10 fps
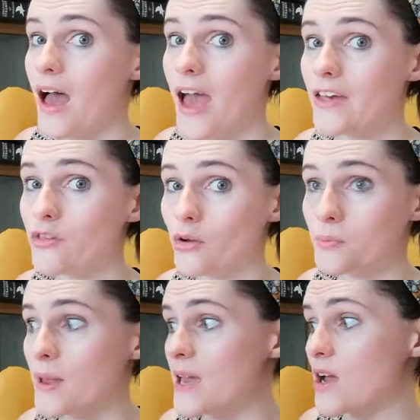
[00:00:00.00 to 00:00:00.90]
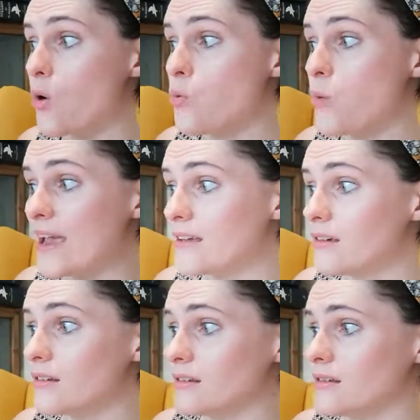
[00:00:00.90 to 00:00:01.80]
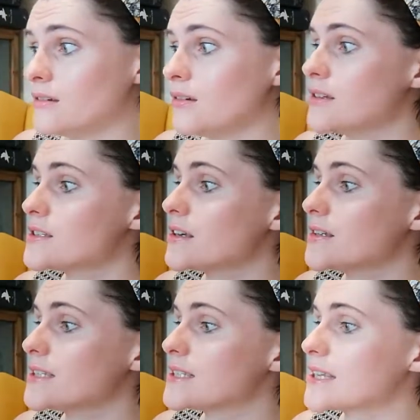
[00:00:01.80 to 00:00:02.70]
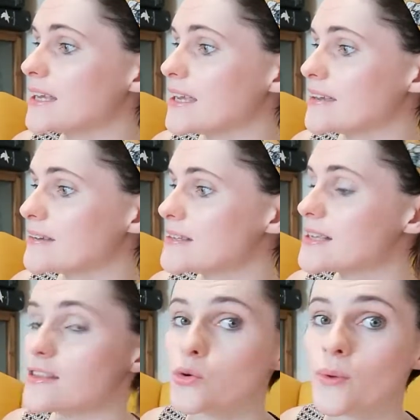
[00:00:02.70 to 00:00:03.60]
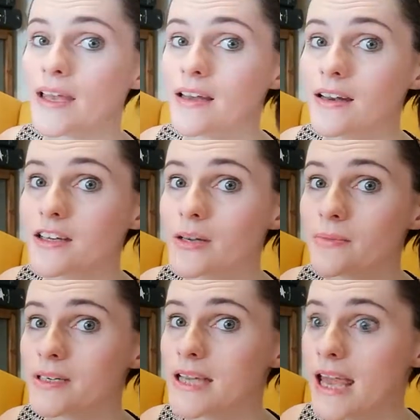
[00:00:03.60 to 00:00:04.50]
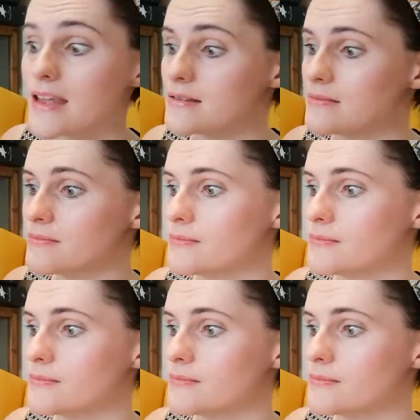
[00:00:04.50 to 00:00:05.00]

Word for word: I thought being a winkle sounded silly, said the winkle at number 10.